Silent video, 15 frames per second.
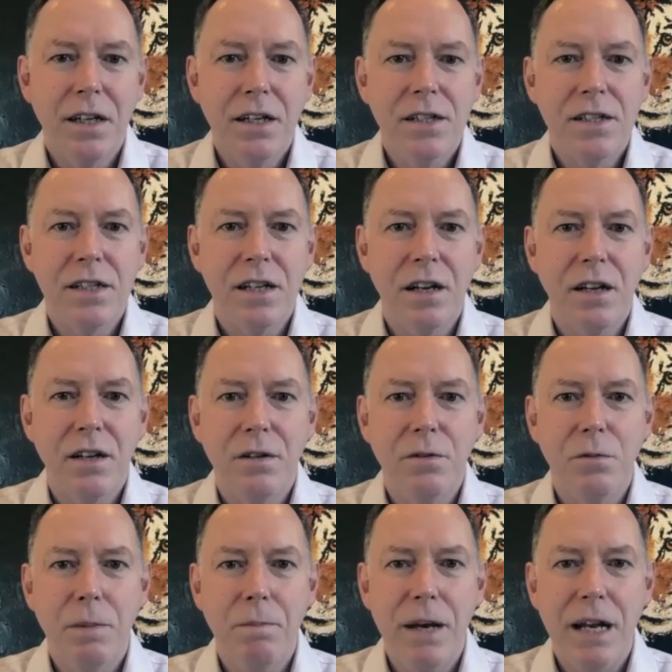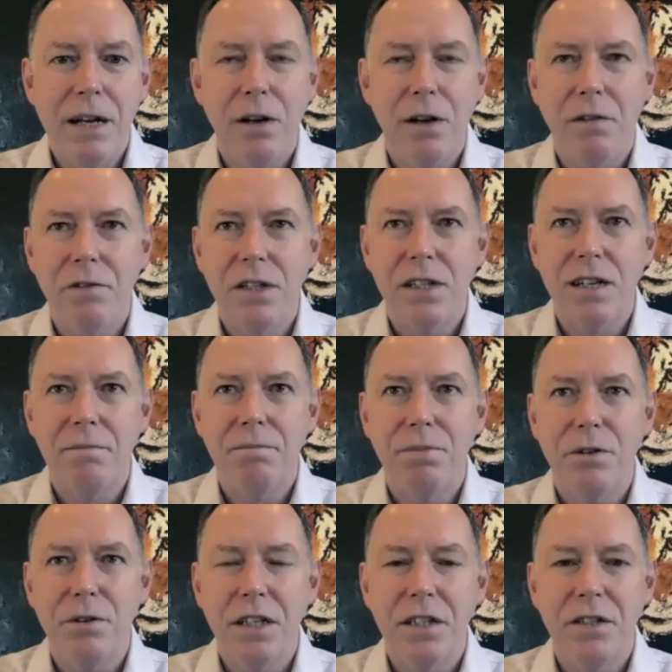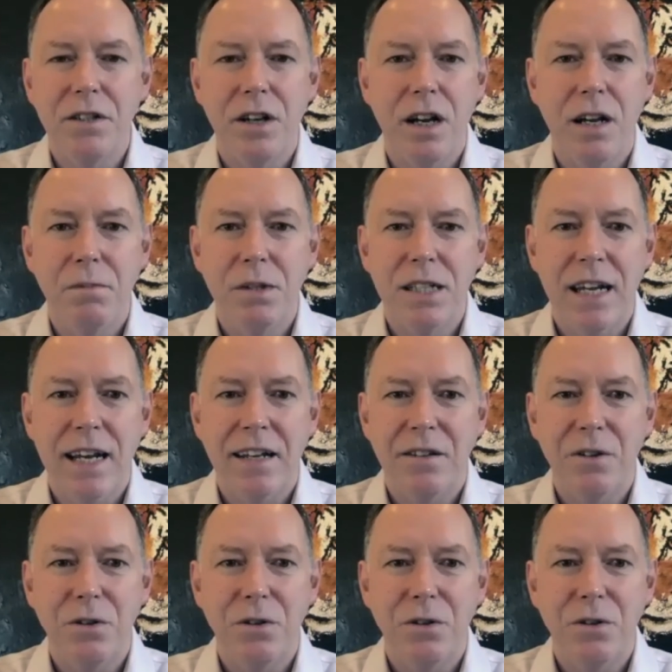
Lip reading: So we're better off at some point in time saying,